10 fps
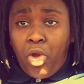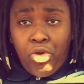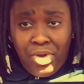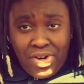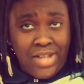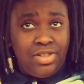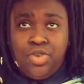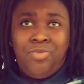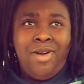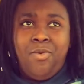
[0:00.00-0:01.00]
You cannot
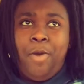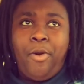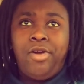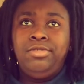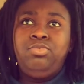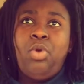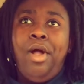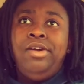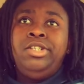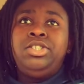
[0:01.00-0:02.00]
steal from my Walmart
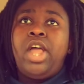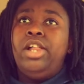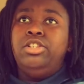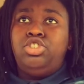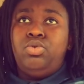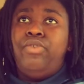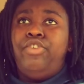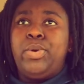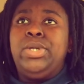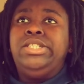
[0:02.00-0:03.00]
unless you are
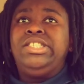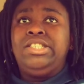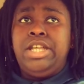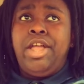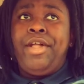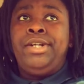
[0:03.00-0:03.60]
very sneaky